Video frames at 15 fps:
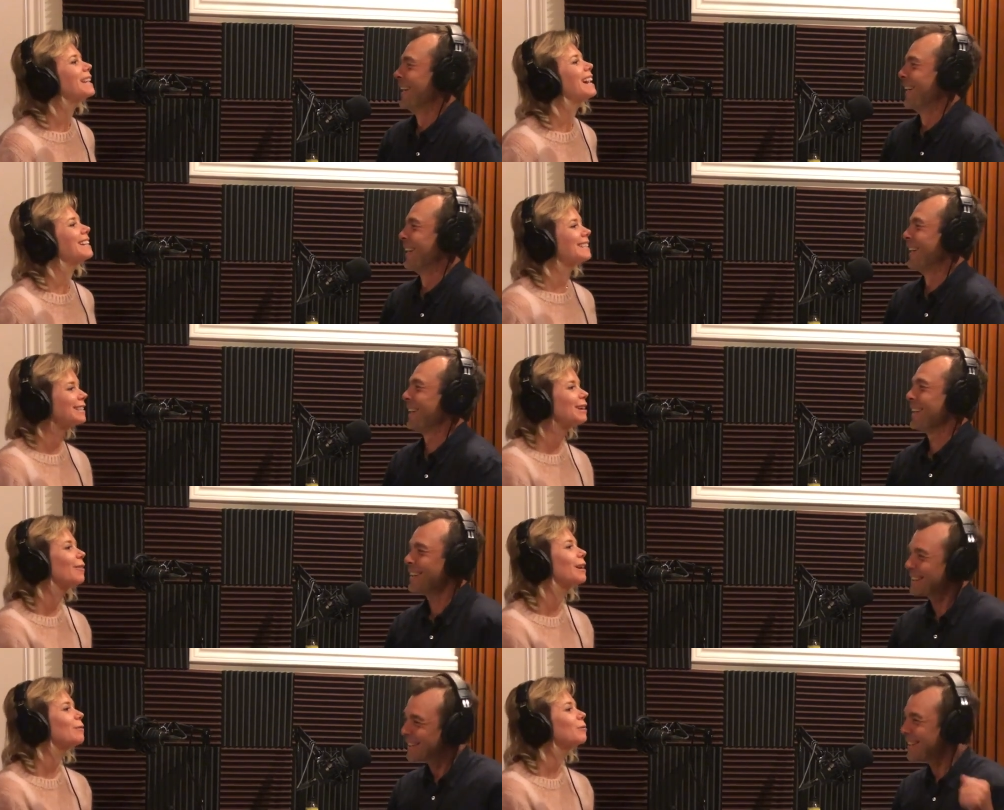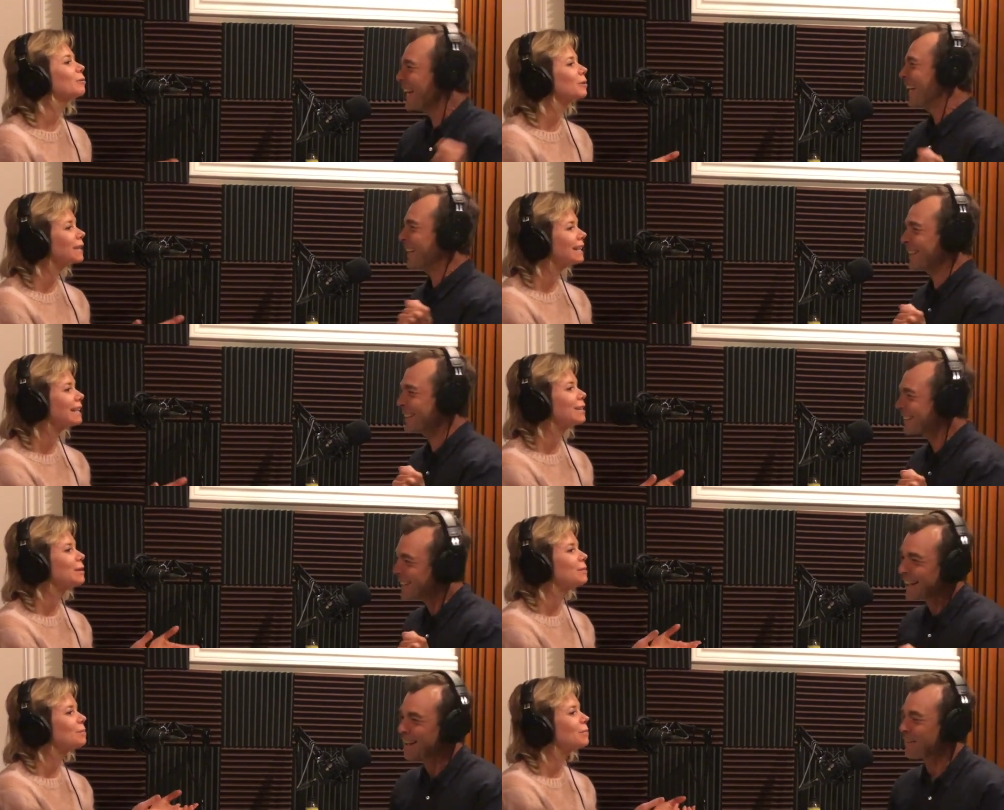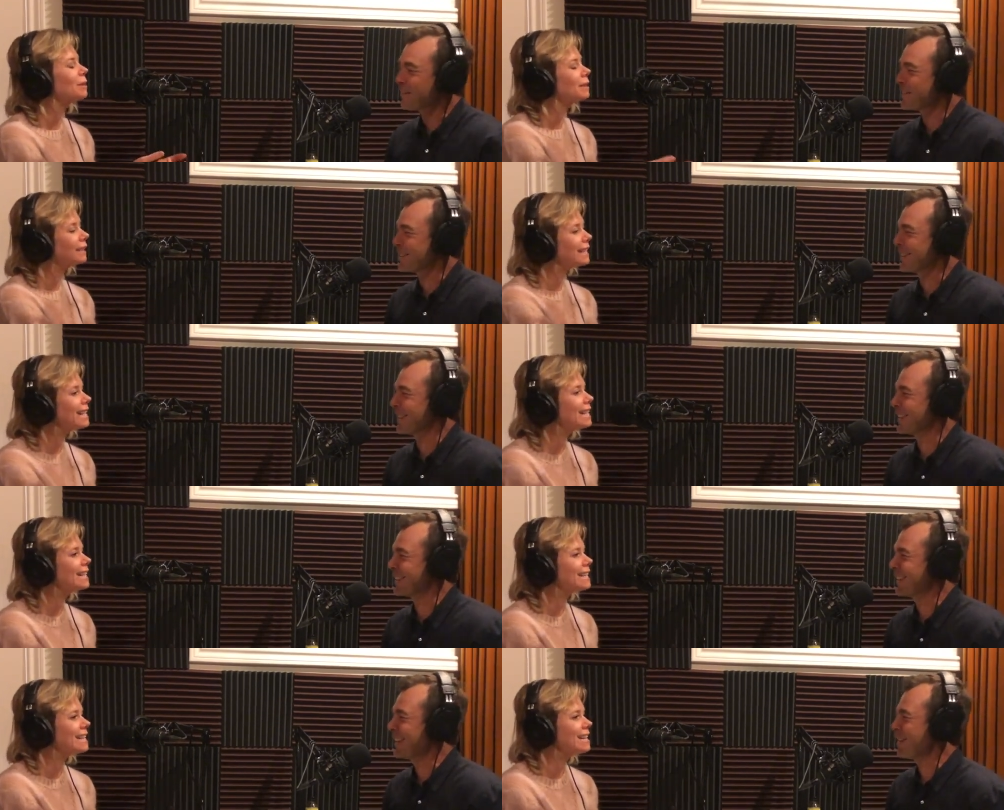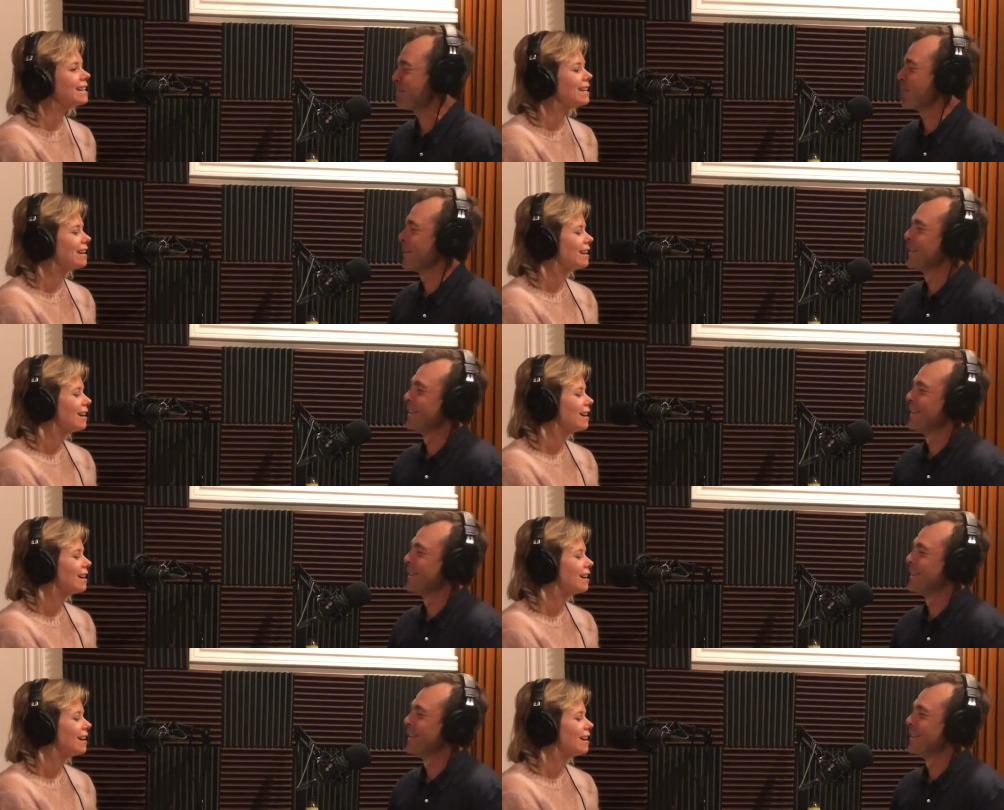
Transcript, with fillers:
Speaker 1: yes, no, I really God completely